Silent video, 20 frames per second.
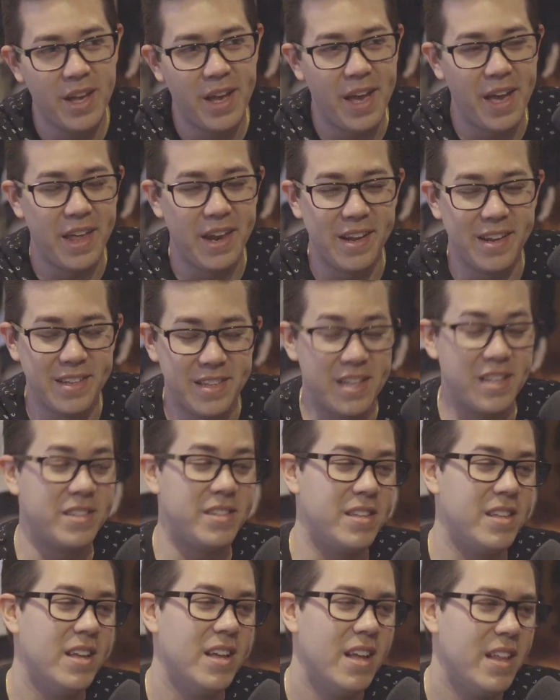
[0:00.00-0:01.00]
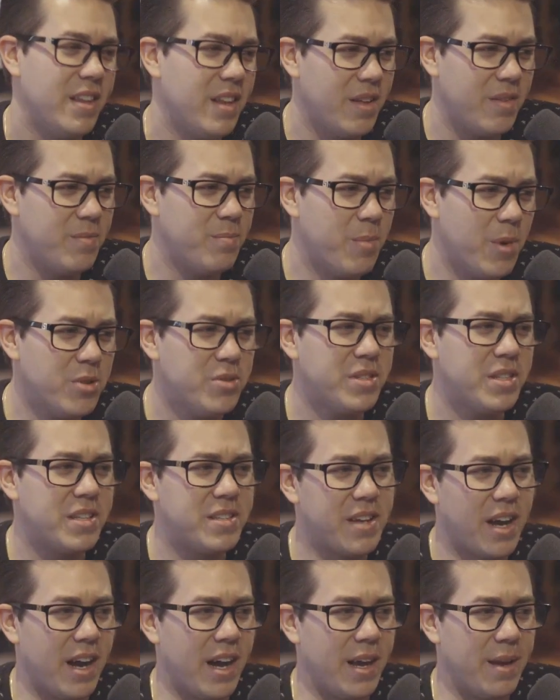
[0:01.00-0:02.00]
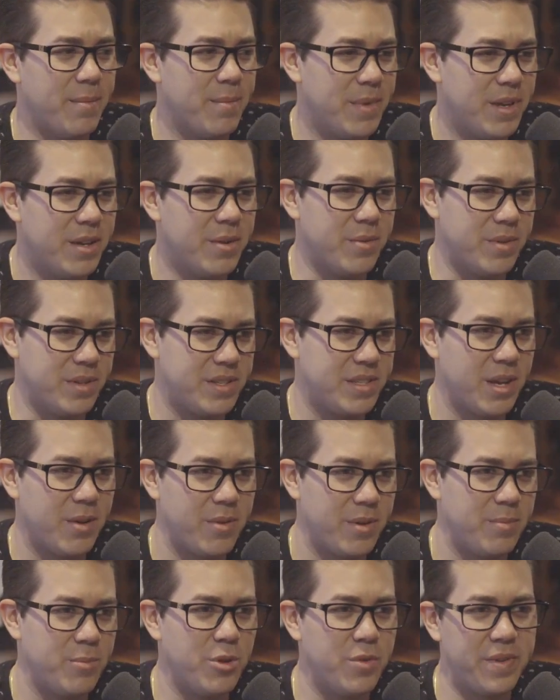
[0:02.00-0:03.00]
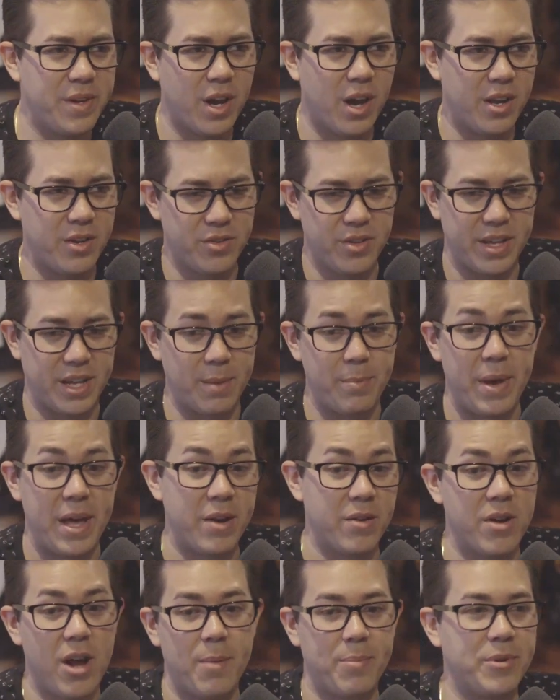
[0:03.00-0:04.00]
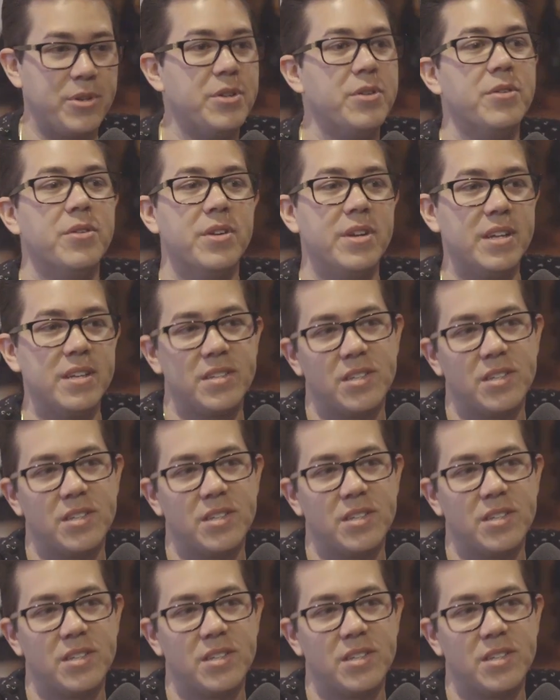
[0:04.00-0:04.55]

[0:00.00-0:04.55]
And it's most of the time it was someone moving on to like a better opportunity.